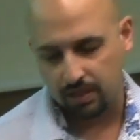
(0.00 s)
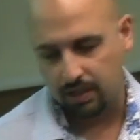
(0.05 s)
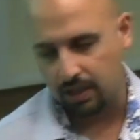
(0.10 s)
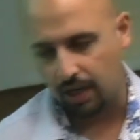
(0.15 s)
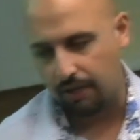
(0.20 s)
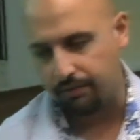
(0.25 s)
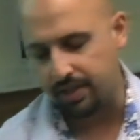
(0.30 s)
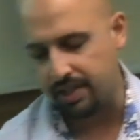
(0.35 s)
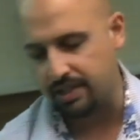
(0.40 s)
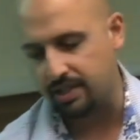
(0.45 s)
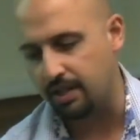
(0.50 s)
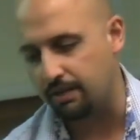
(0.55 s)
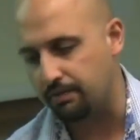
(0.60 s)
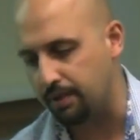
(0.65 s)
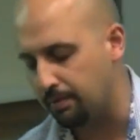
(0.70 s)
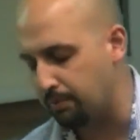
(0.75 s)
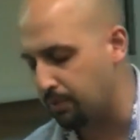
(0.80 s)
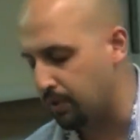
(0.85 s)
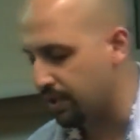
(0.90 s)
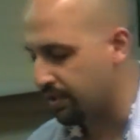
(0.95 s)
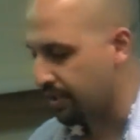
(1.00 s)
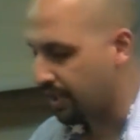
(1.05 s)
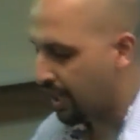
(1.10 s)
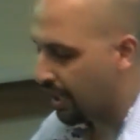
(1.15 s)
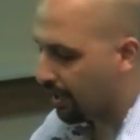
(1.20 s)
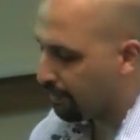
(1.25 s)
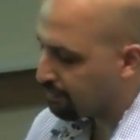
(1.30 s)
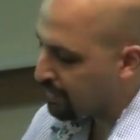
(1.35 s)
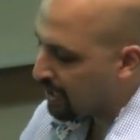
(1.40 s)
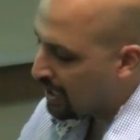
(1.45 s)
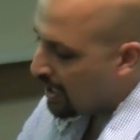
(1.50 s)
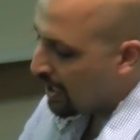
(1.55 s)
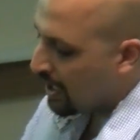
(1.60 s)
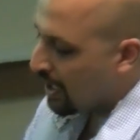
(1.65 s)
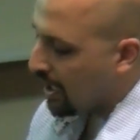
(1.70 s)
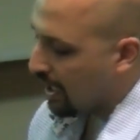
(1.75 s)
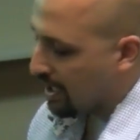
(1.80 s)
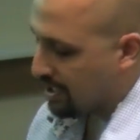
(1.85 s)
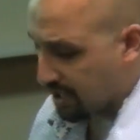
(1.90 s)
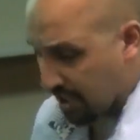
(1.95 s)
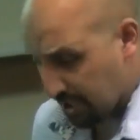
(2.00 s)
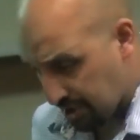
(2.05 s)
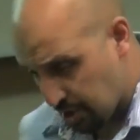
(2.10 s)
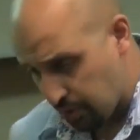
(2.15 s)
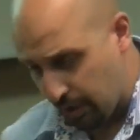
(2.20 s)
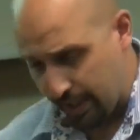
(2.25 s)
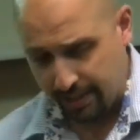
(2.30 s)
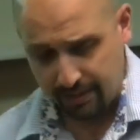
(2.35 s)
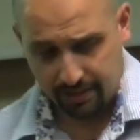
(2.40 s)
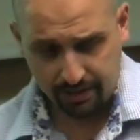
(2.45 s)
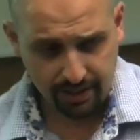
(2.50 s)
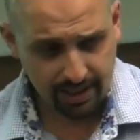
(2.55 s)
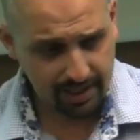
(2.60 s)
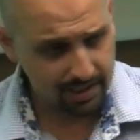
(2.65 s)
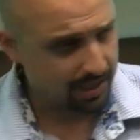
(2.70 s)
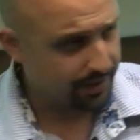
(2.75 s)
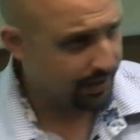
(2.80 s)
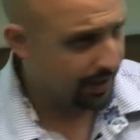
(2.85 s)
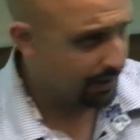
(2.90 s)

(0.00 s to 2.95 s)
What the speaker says: covering yourself up with sunscreen and things like